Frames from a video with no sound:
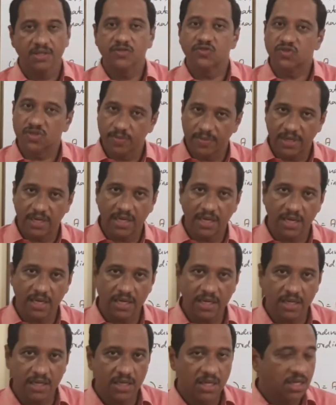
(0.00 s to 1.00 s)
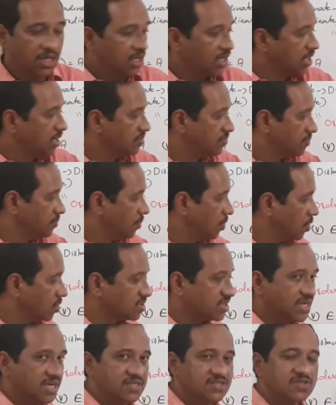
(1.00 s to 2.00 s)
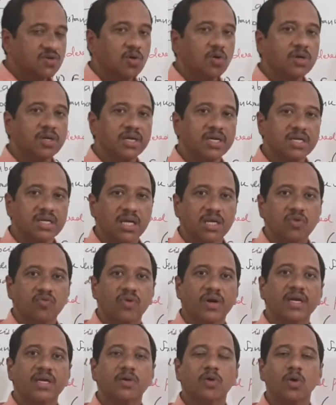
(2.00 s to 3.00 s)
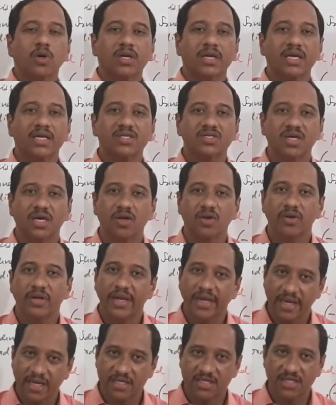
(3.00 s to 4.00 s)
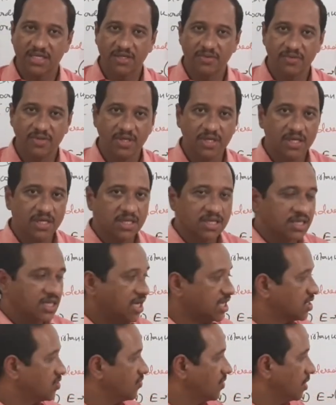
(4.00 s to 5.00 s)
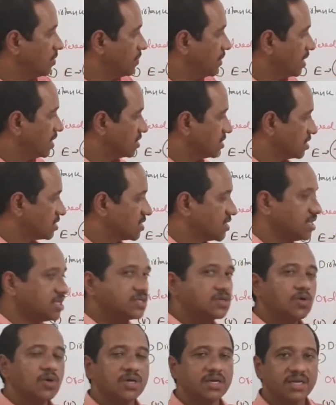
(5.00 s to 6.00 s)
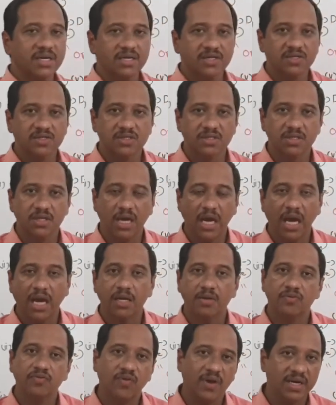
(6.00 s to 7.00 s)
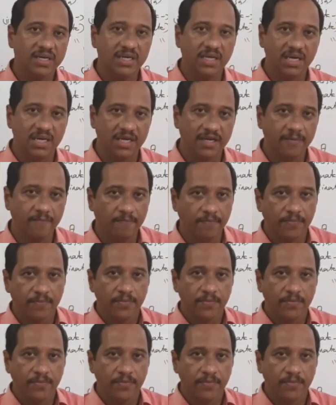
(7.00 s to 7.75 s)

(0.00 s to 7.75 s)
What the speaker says: Similarly, if both x coordinate and y coordinate are negative, that will be in the third quadrant. And finally,